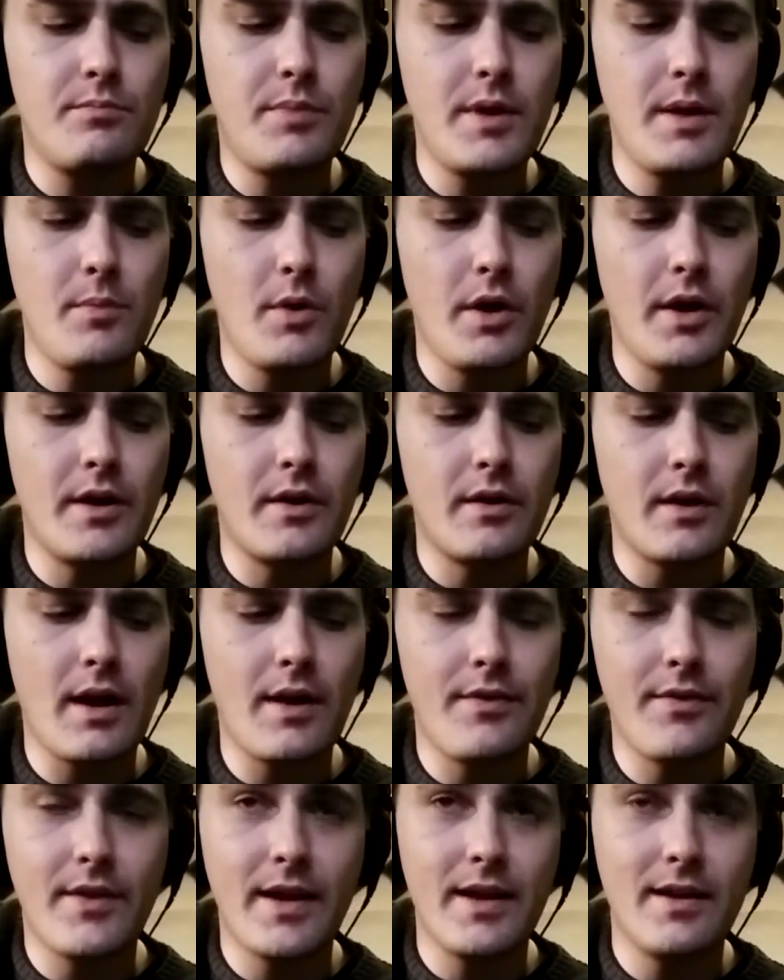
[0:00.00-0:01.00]
B minor,
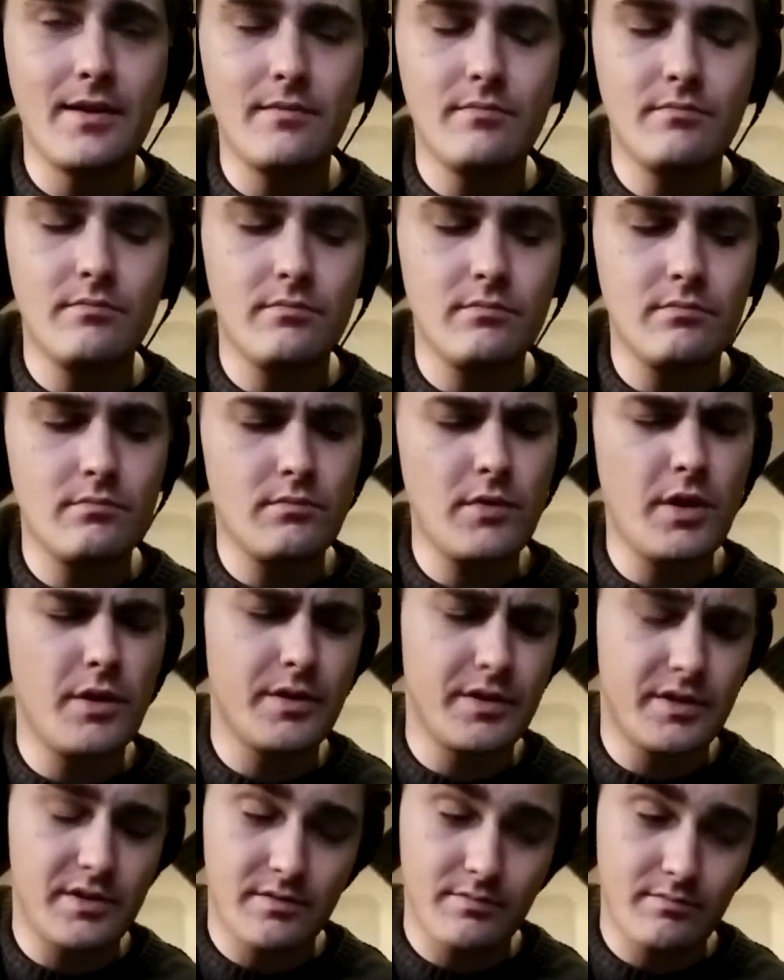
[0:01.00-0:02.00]
and then no,
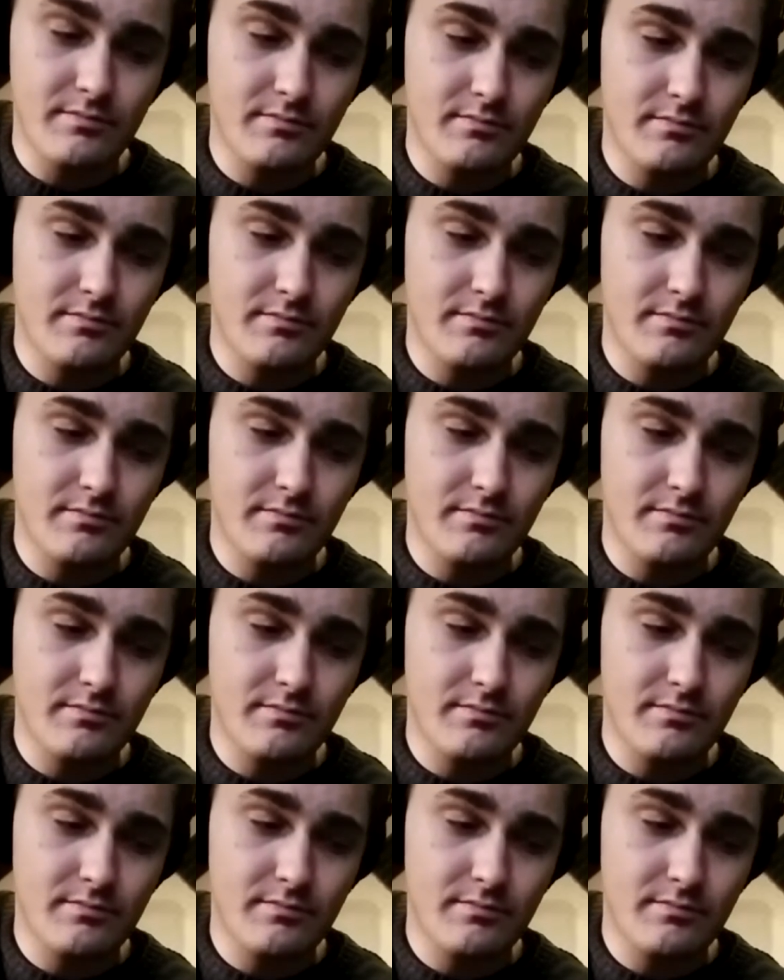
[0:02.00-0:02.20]
it's C,